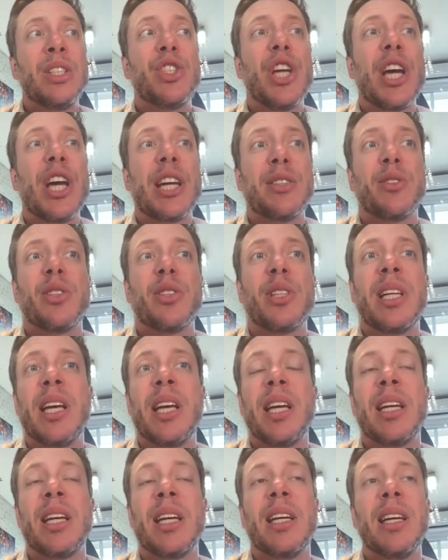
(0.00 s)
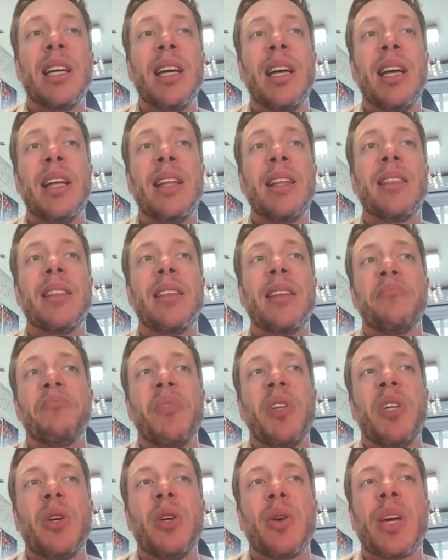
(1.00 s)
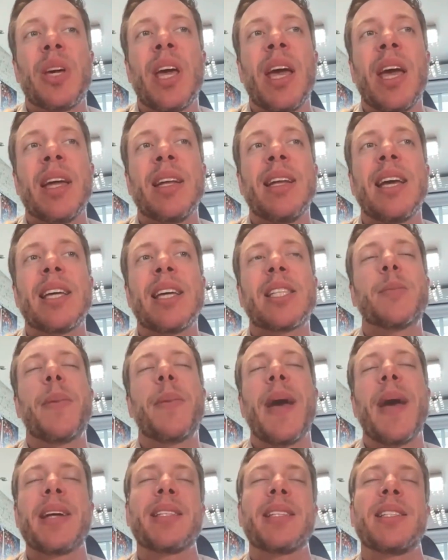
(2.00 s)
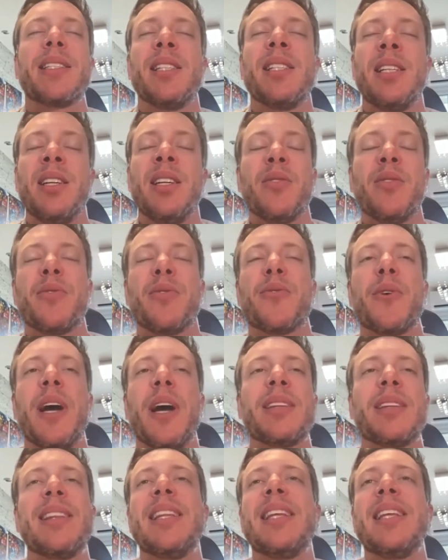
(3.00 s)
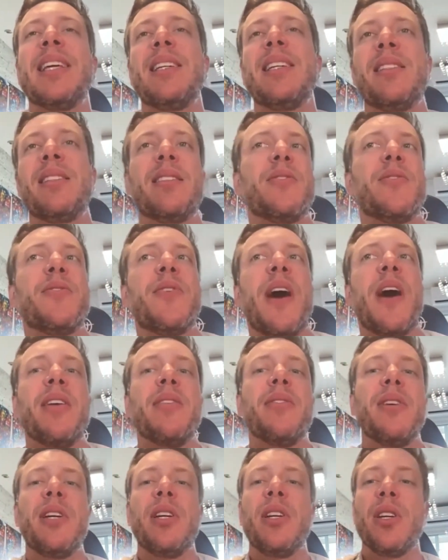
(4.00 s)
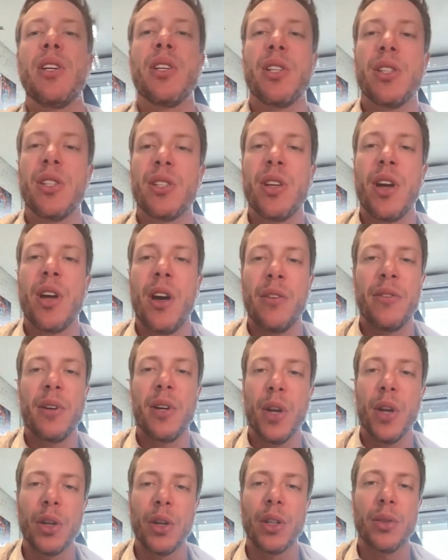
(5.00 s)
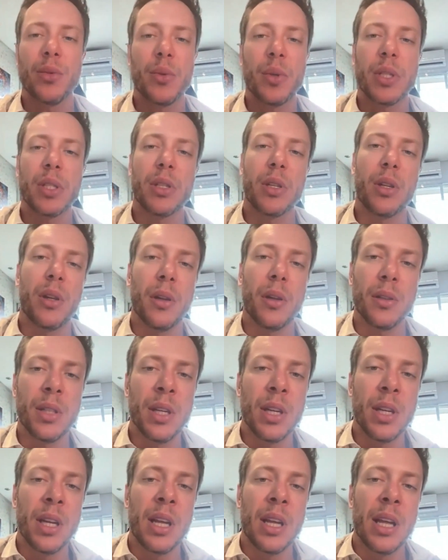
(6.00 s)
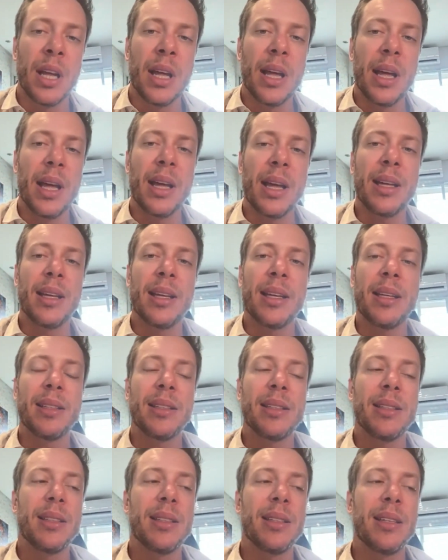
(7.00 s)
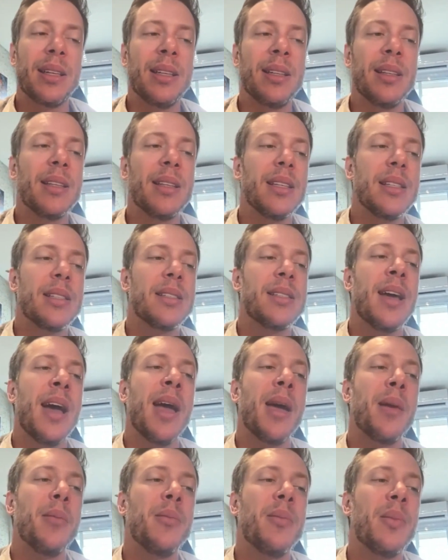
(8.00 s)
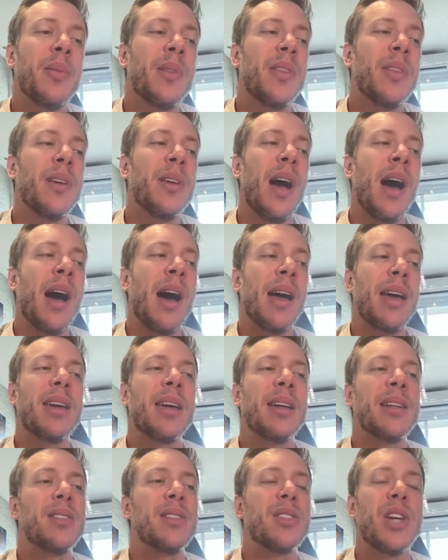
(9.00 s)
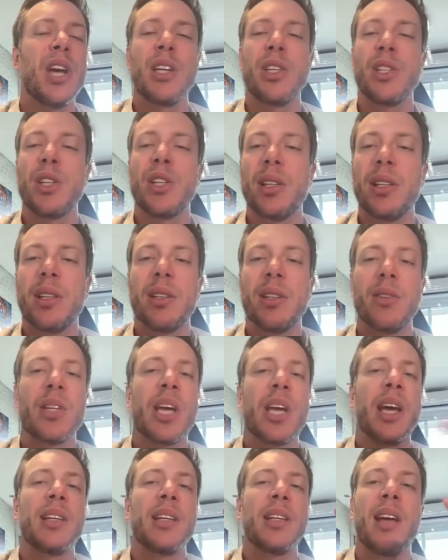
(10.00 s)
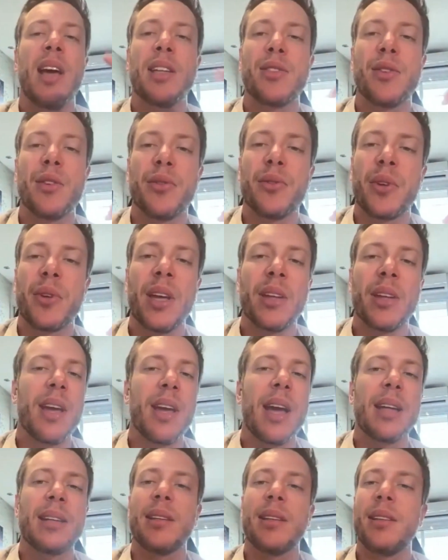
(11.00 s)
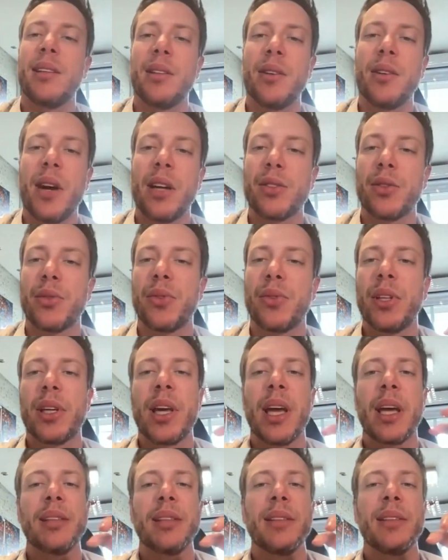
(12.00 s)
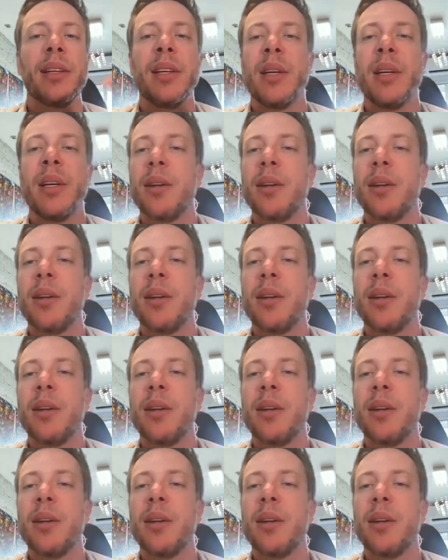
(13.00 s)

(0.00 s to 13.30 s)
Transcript: generally you can expect for at least 5 years of a good result. And in this time, the eye can change a little, can atrophy, can get a little atrophy, can